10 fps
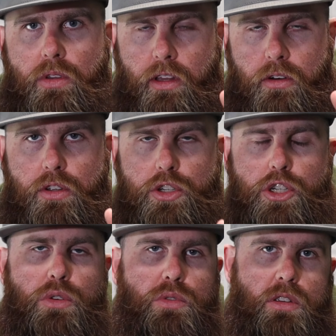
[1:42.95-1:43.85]
literally
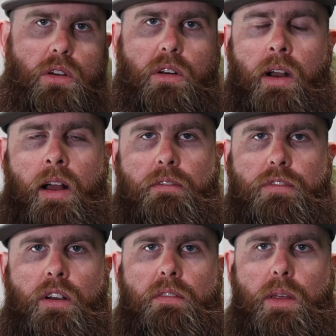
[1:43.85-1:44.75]
shoot sonar out in
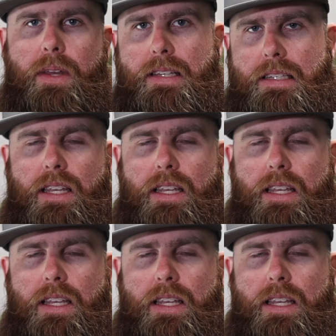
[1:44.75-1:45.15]
front of them and